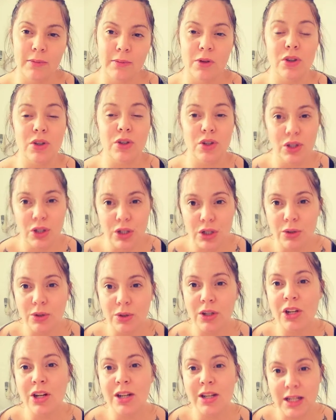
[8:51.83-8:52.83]
because you're
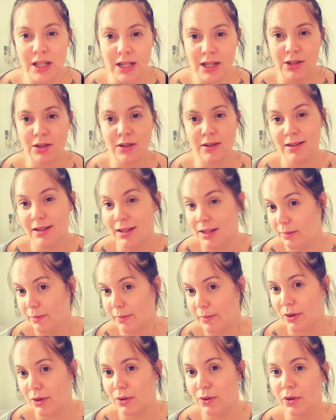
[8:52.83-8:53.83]
going to need to sleep.
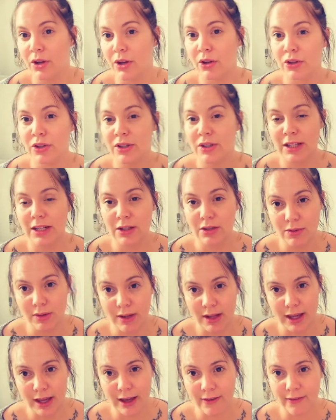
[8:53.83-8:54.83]
You're going to need to
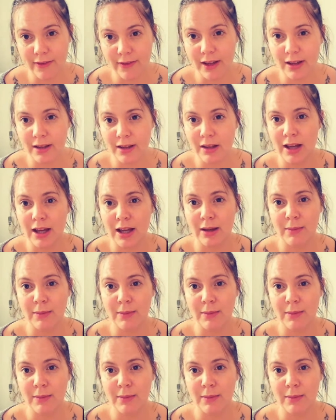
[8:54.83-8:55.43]
recover.